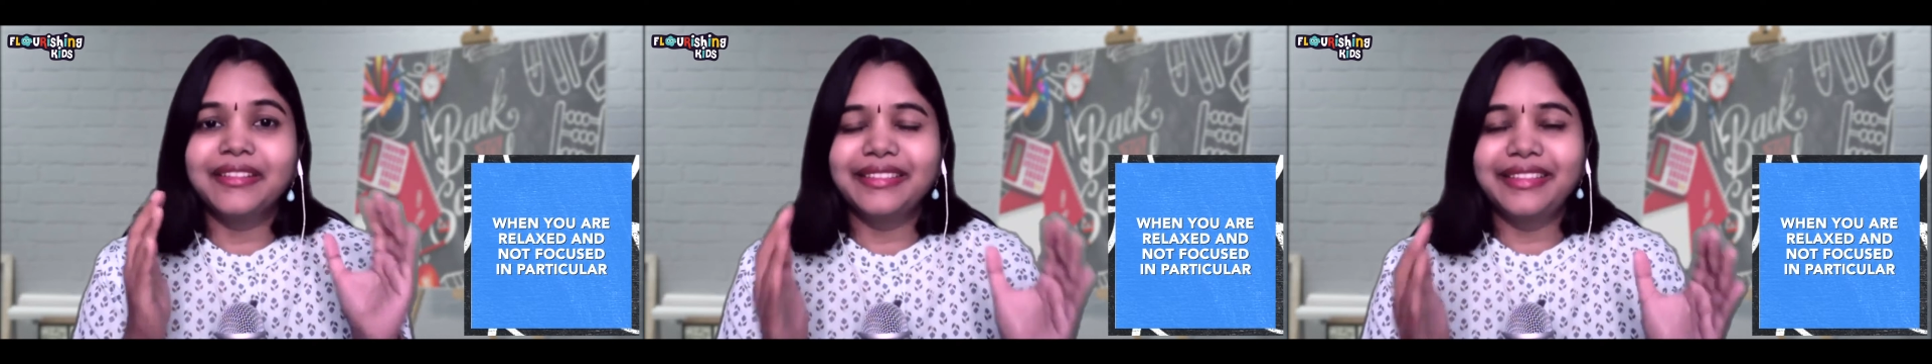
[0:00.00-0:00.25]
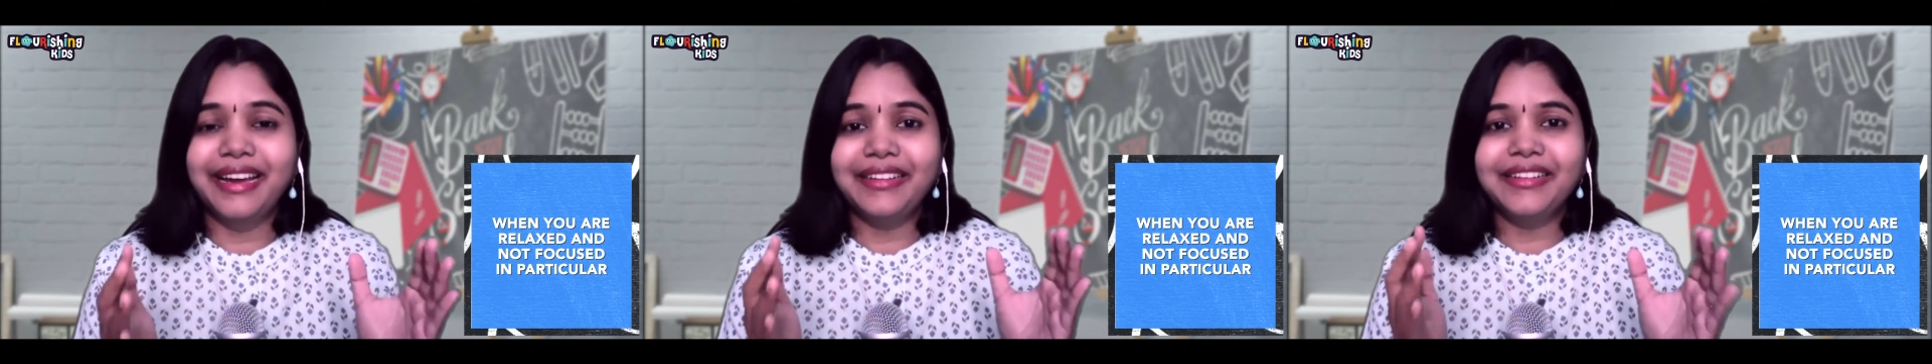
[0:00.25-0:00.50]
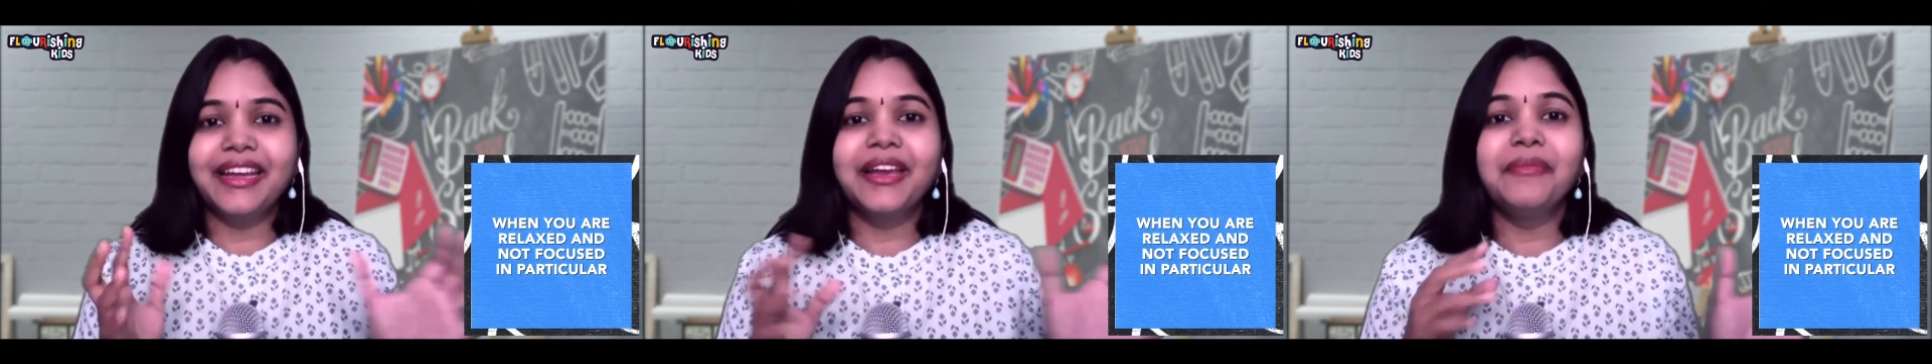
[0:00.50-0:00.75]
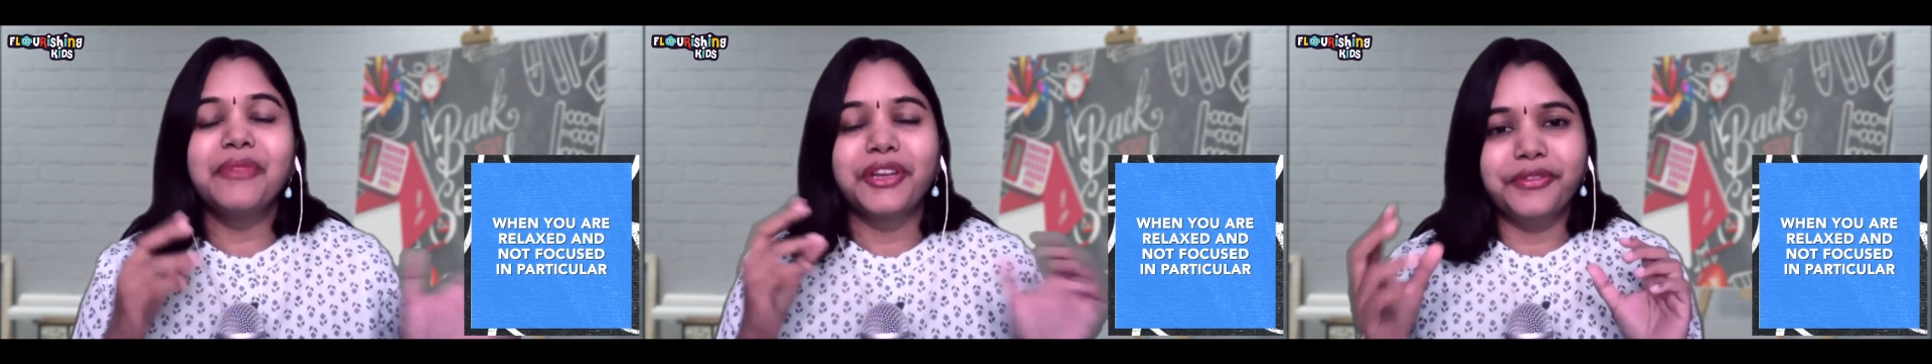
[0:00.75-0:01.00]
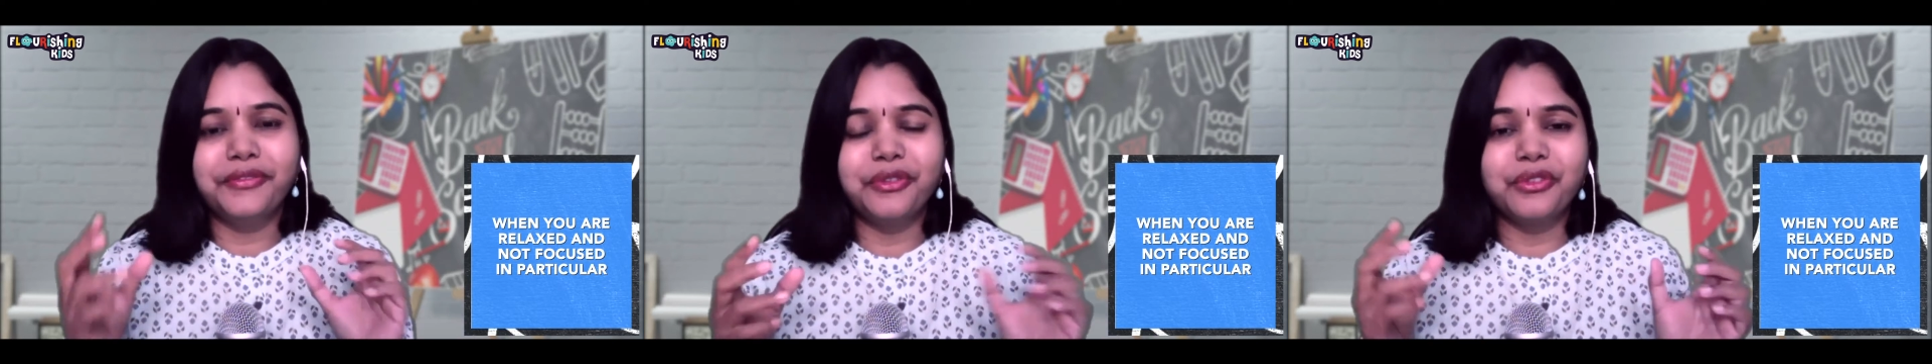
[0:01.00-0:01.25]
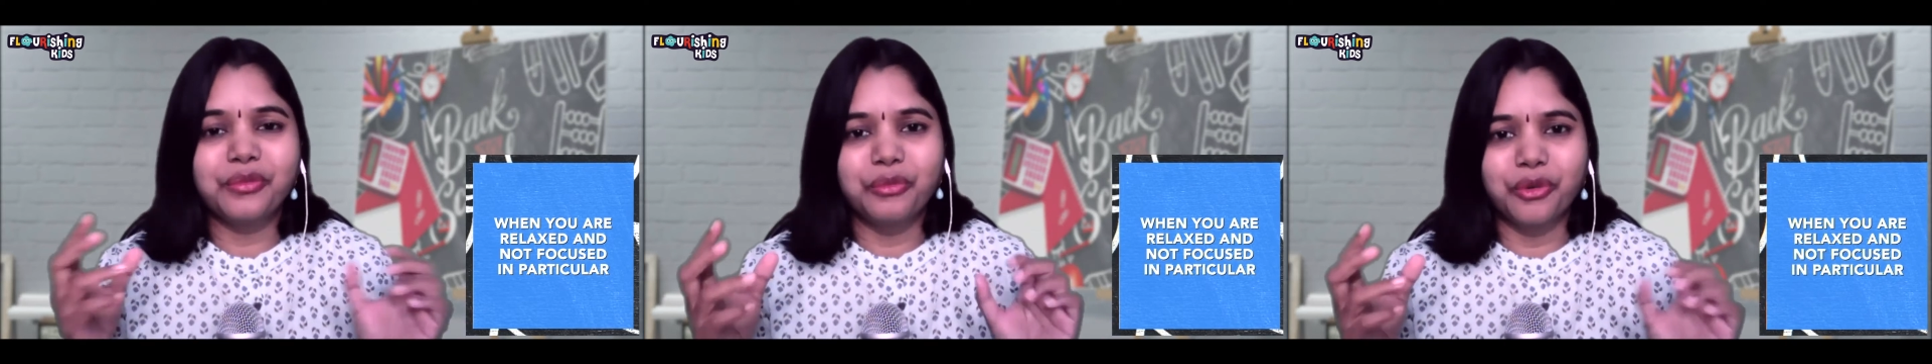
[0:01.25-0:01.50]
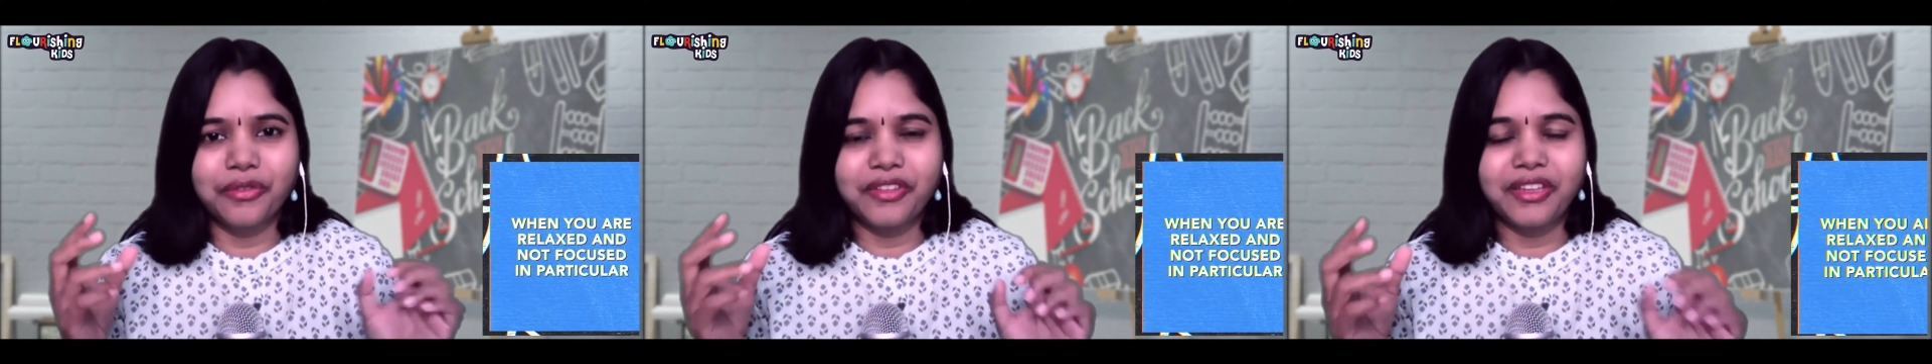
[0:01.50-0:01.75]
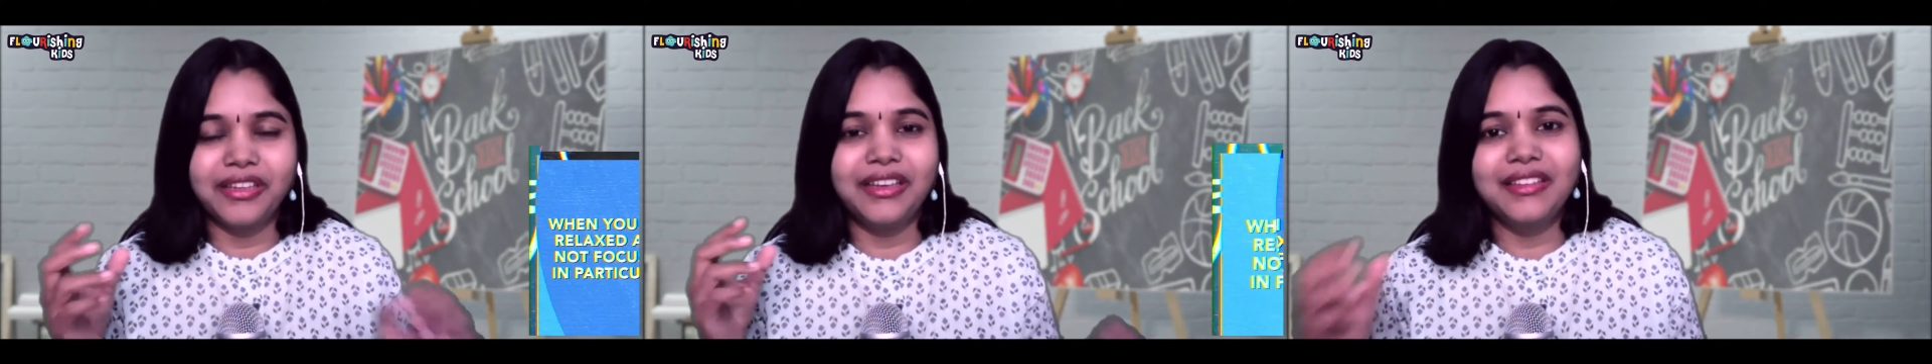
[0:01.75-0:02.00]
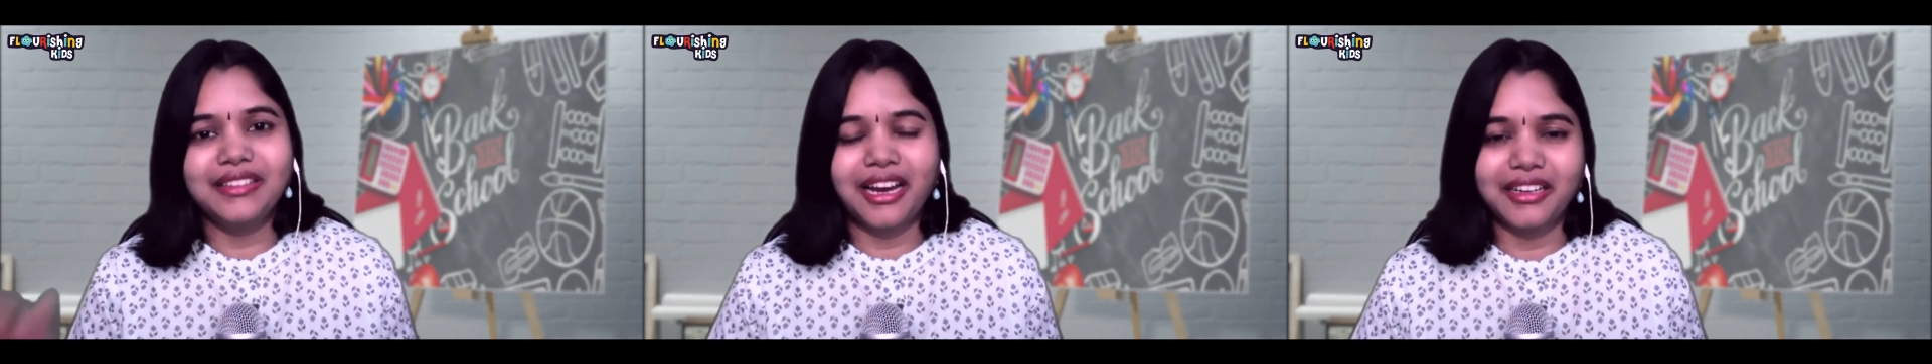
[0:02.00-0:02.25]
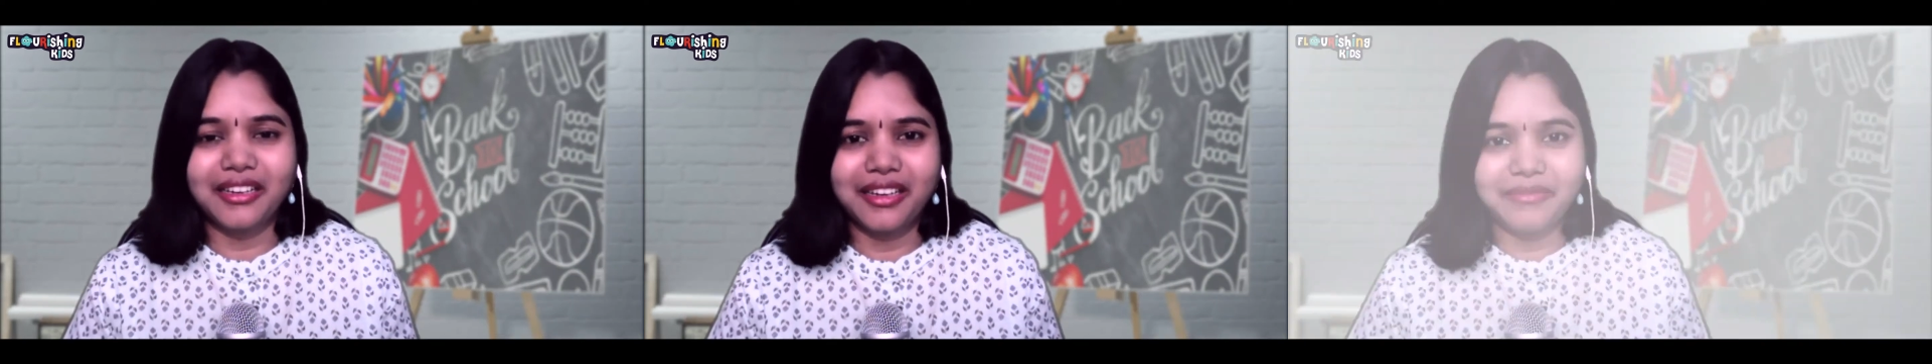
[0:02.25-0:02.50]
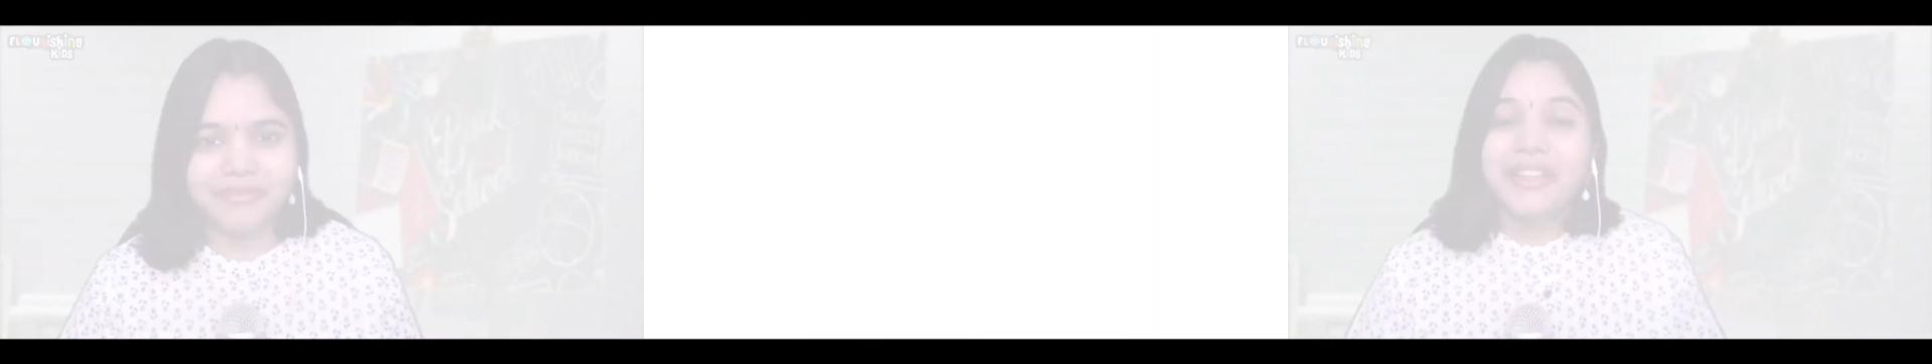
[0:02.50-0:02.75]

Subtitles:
That time the diffused mode of thinking starting.